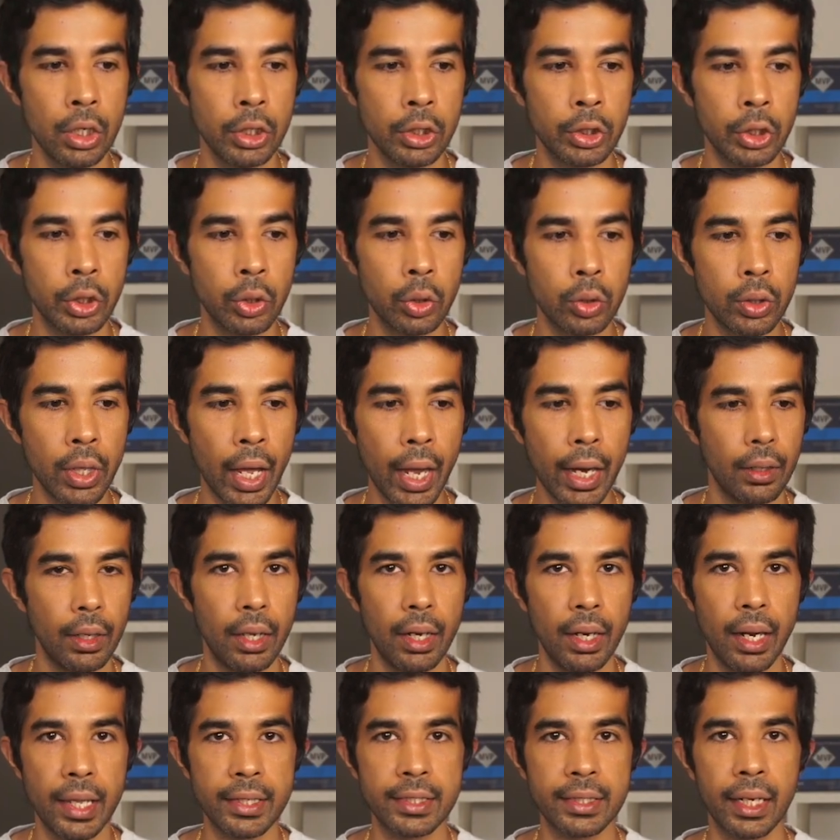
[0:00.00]
To do that,
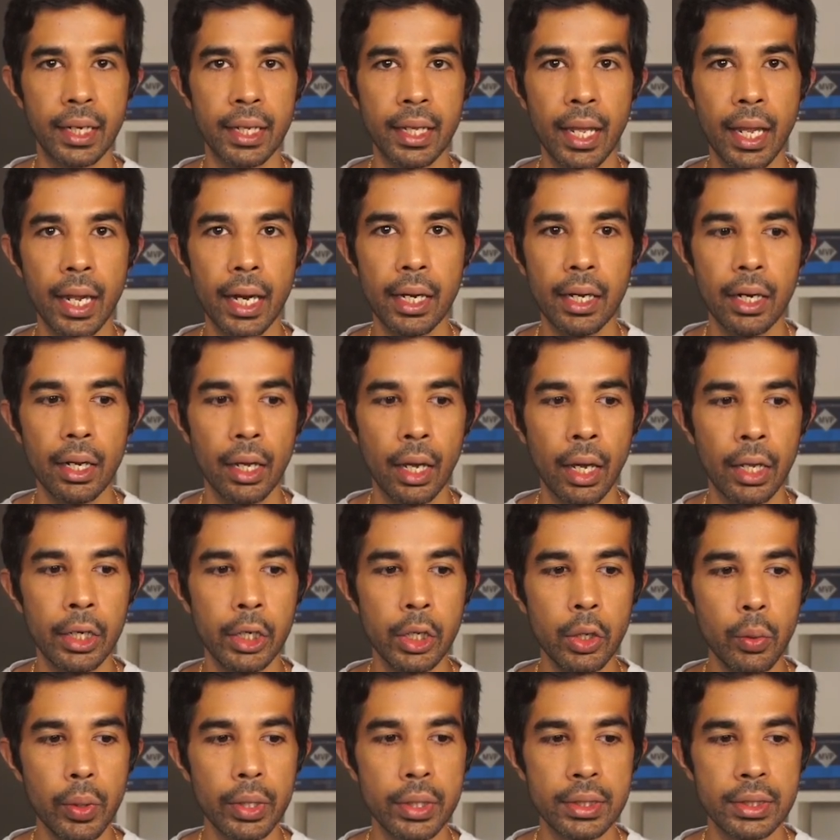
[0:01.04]
let's create a
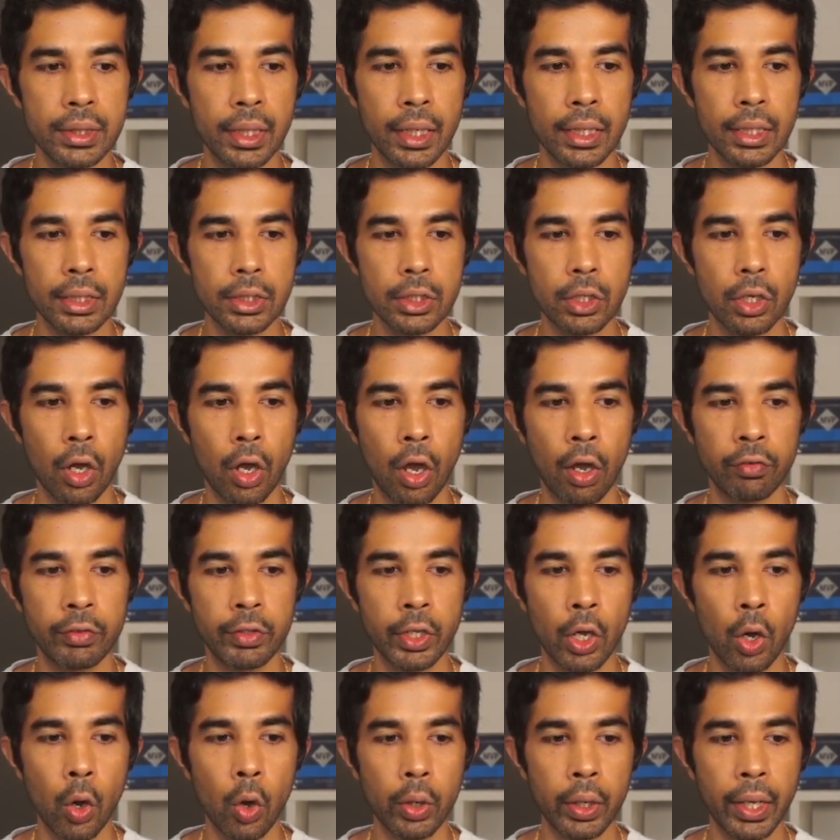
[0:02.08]
new instance of the
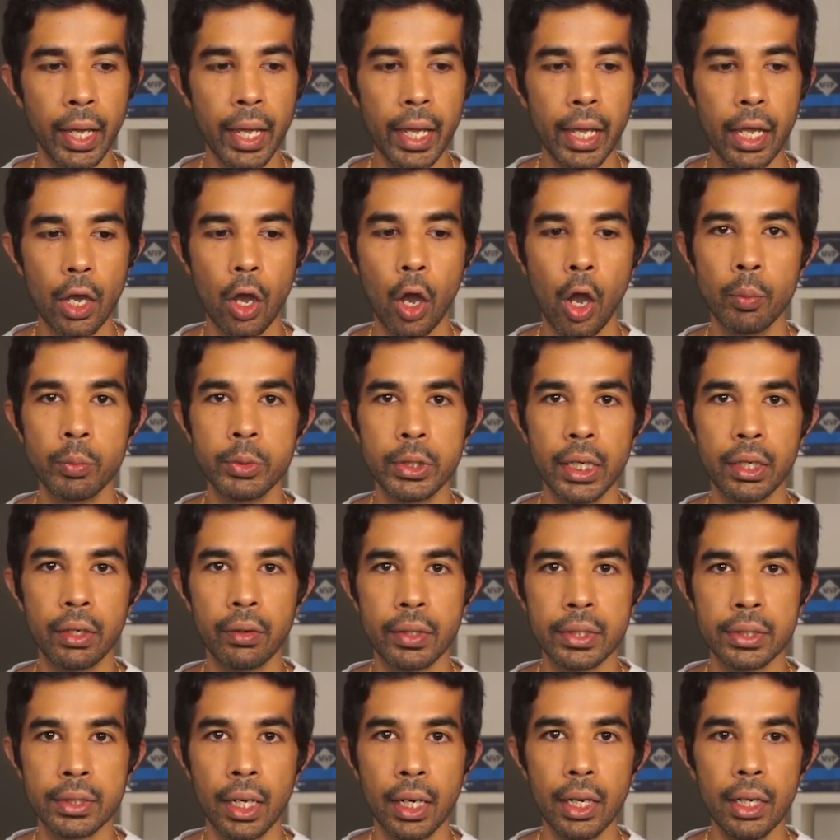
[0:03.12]
OK object
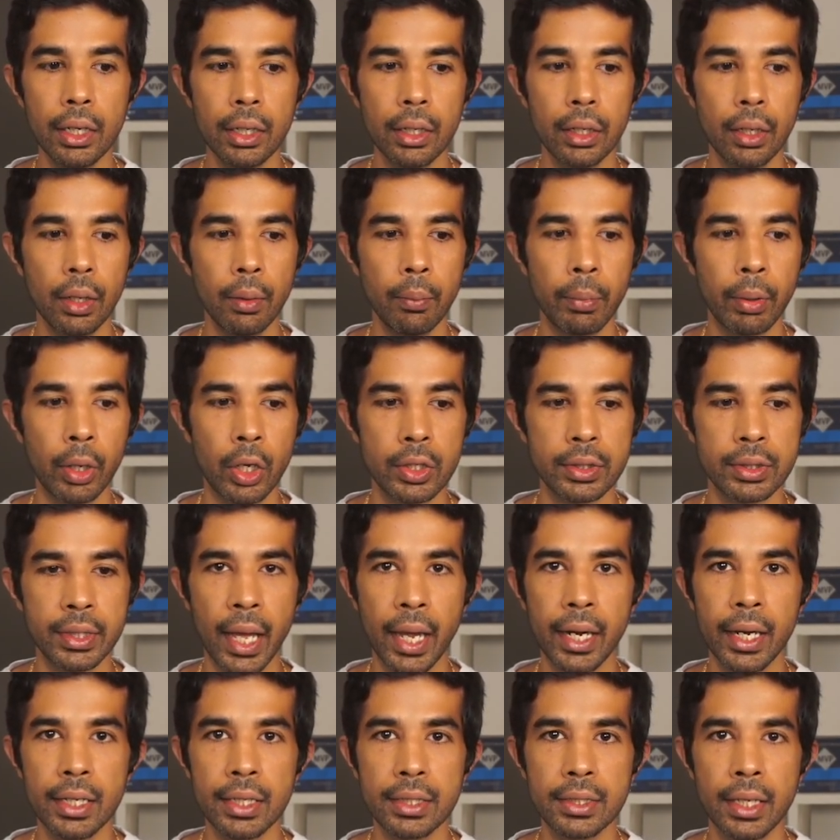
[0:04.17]
result because
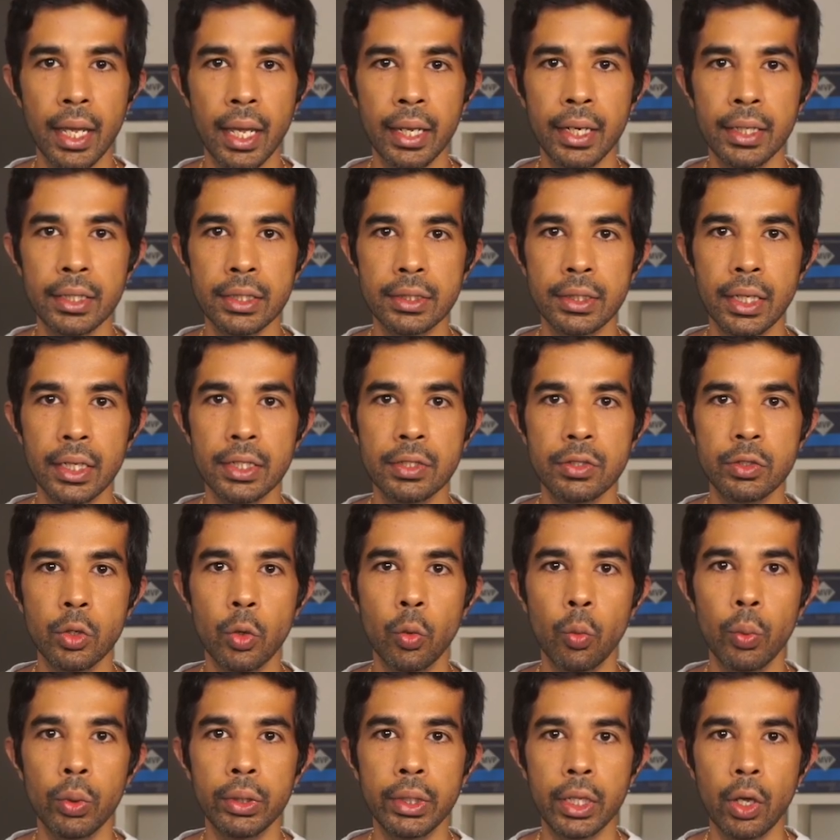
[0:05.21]
that is an instance
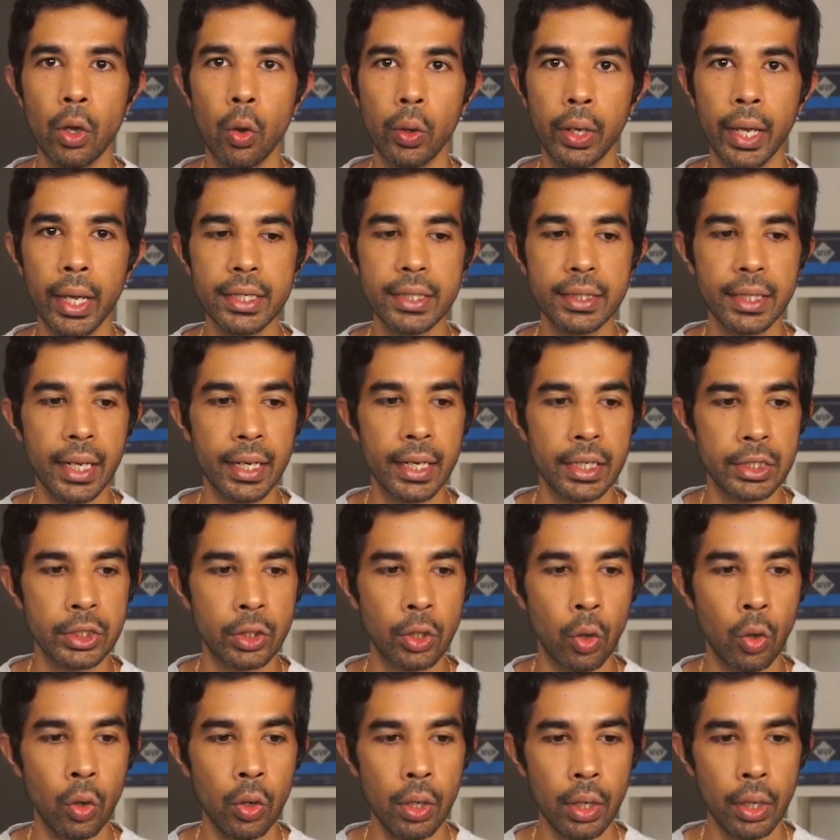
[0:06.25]
with the OK status
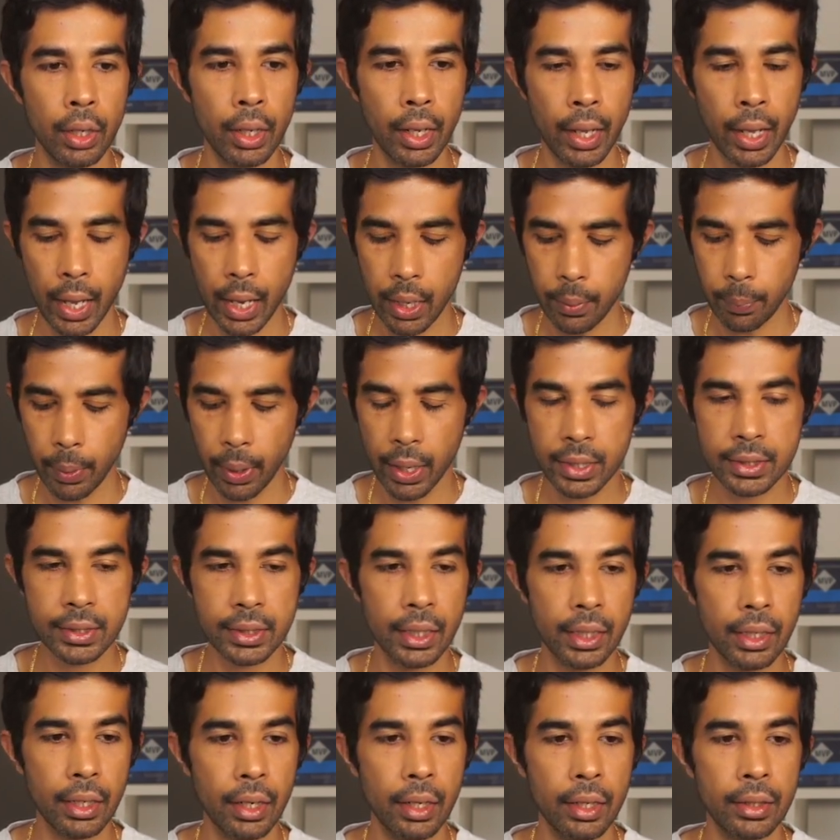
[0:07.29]
code and pass
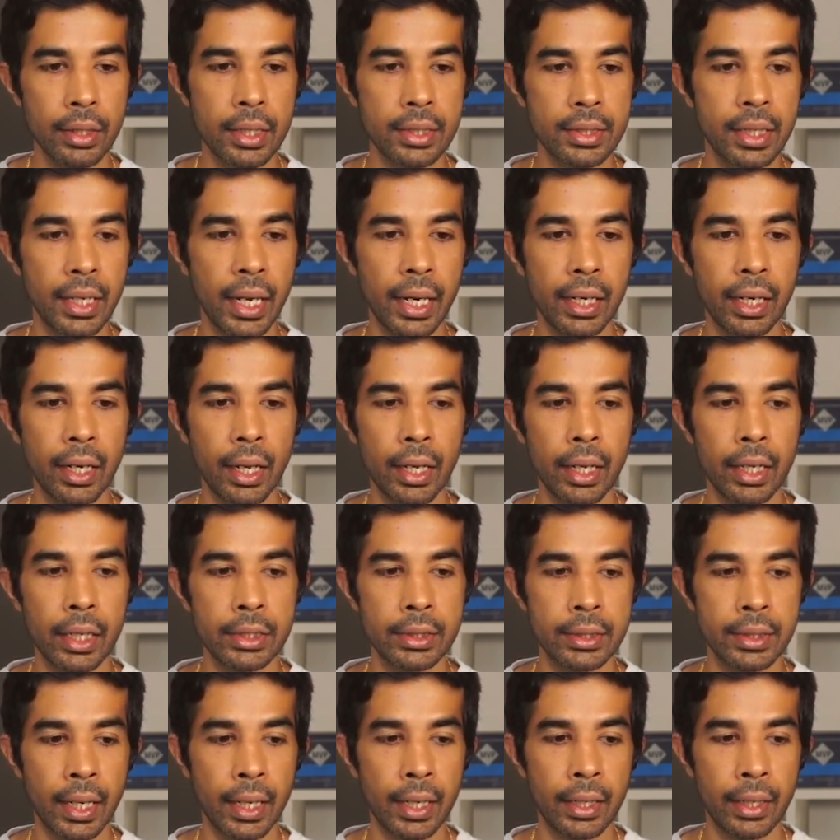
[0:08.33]
in this data
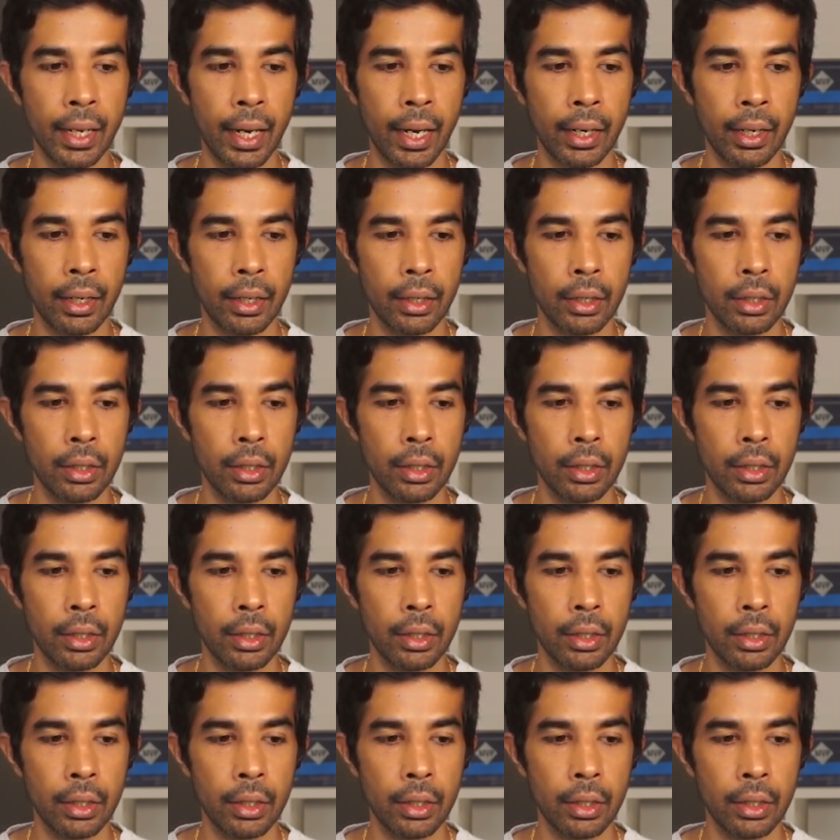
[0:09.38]
inside that.